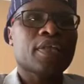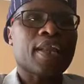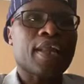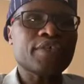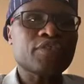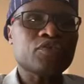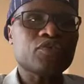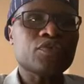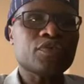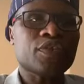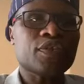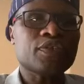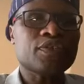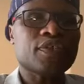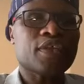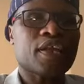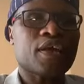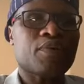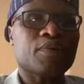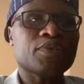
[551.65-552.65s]
The last two
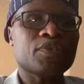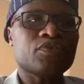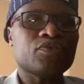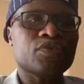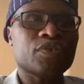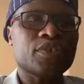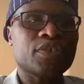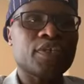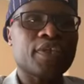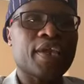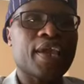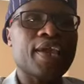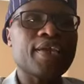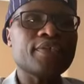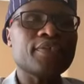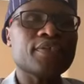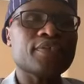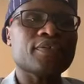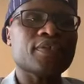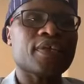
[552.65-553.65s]
things that I wanted to
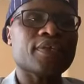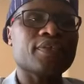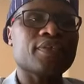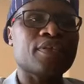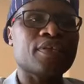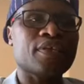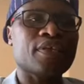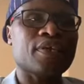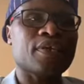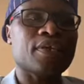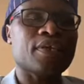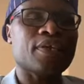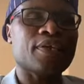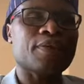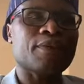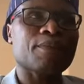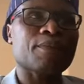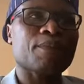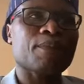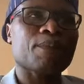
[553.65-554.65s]
indicate is that
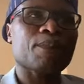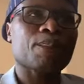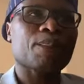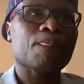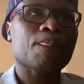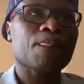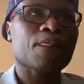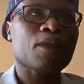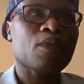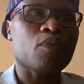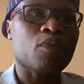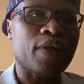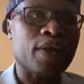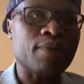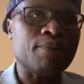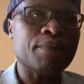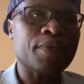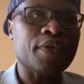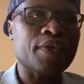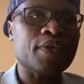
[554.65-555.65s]
the
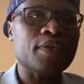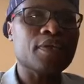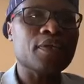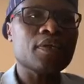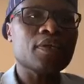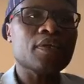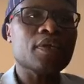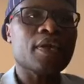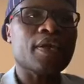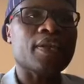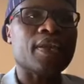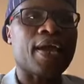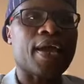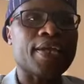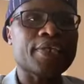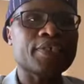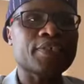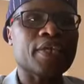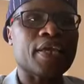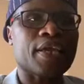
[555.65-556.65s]
well-being and,
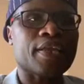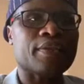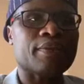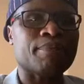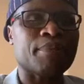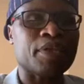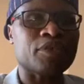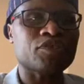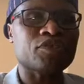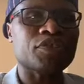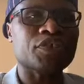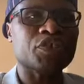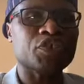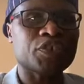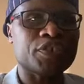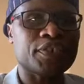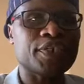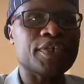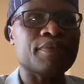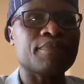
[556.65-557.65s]
and
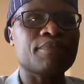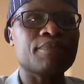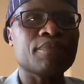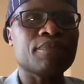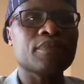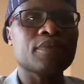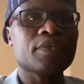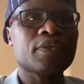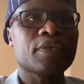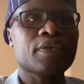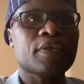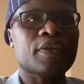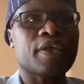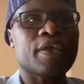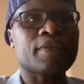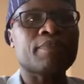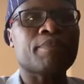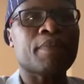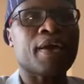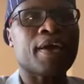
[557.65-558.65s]
mentoring team
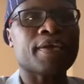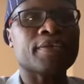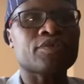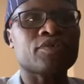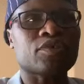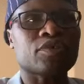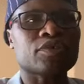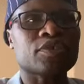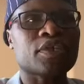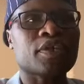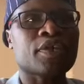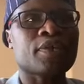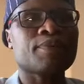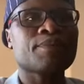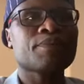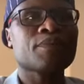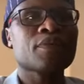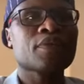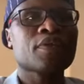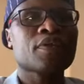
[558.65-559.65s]
led by Dr
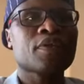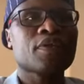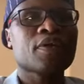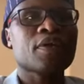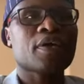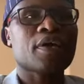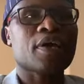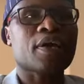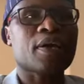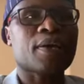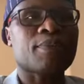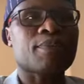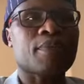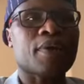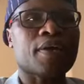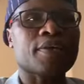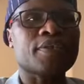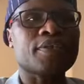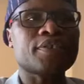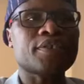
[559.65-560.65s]

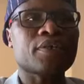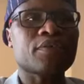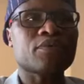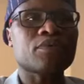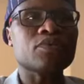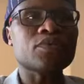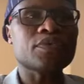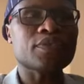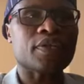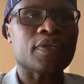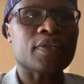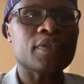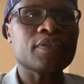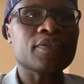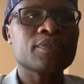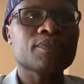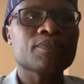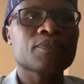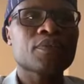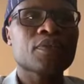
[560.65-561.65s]
um, Anita
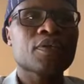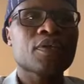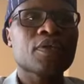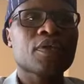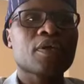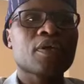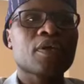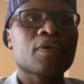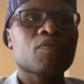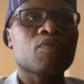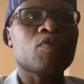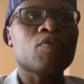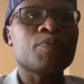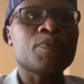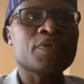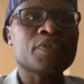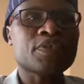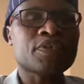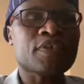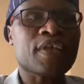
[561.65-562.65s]
Kusal will
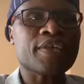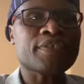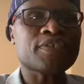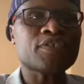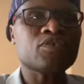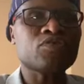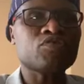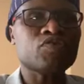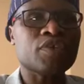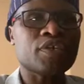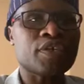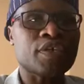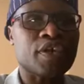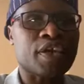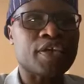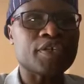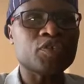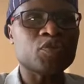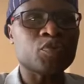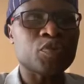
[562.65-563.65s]
be starting to
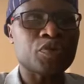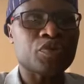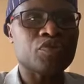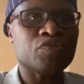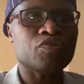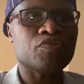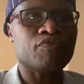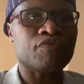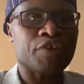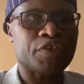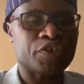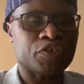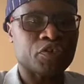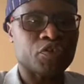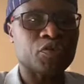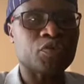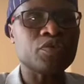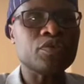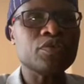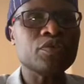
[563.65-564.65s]
engage with you very
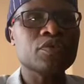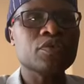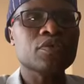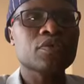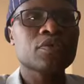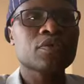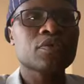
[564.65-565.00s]
soon